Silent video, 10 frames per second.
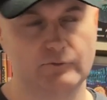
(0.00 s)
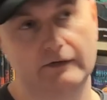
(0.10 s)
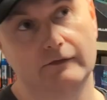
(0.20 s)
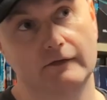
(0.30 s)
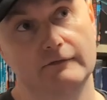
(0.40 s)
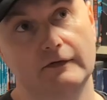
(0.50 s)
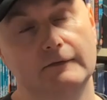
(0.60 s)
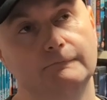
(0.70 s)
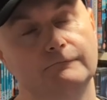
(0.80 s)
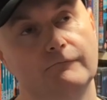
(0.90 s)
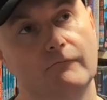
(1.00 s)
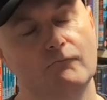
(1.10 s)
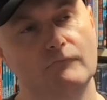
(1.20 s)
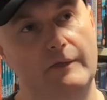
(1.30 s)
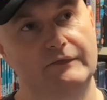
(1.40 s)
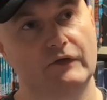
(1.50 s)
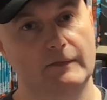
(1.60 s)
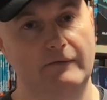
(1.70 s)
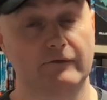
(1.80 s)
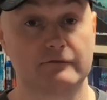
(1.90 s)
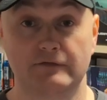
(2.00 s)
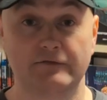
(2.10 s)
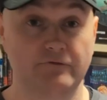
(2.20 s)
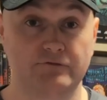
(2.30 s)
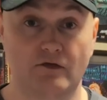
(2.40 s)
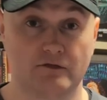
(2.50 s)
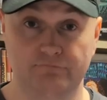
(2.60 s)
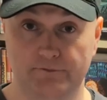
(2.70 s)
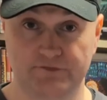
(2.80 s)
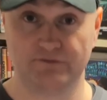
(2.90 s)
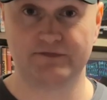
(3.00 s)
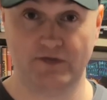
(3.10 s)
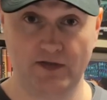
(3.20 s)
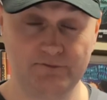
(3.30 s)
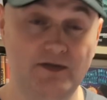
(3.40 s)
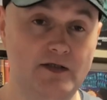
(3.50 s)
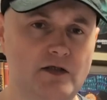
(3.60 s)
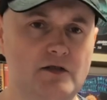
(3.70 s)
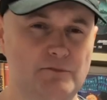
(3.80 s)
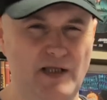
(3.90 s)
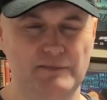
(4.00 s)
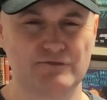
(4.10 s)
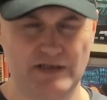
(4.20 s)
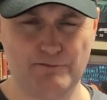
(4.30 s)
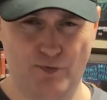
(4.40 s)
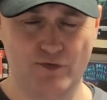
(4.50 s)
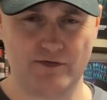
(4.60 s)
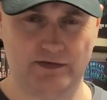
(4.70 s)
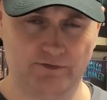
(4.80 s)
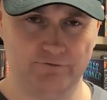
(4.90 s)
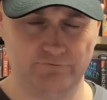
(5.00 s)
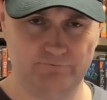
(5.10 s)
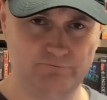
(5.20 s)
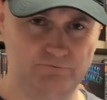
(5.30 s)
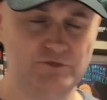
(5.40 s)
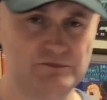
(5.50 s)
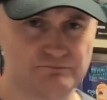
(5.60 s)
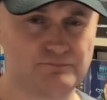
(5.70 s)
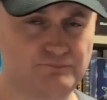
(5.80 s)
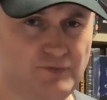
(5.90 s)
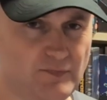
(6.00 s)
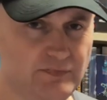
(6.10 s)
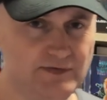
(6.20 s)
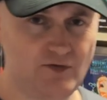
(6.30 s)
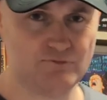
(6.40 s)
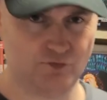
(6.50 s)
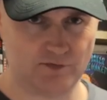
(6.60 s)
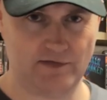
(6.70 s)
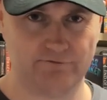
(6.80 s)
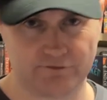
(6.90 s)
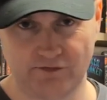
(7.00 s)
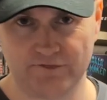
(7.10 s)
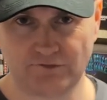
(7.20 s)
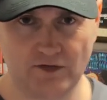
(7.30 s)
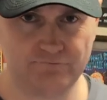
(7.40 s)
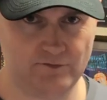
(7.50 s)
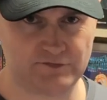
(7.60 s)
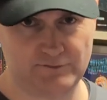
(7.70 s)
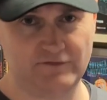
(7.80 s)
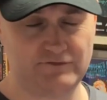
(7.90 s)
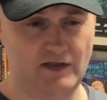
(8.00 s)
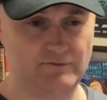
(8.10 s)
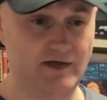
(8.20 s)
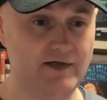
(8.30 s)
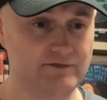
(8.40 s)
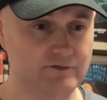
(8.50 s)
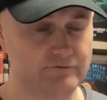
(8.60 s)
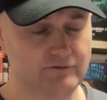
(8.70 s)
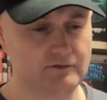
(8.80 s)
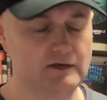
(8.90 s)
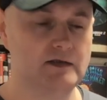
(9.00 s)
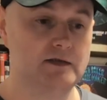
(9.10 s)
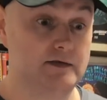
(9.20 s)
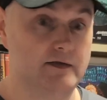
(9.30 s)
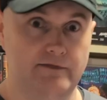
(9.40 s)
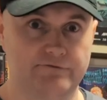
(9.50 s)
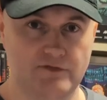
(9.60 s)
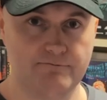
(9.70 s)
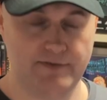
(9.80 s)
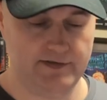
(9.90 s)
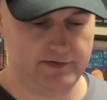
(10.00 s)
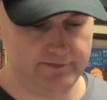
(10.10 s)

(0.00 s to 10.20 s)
We could maybe talk about the greatest horror films of all time, but that'd be really boring because you probably know more about the greatest horror films of all time than I do, so that's a bad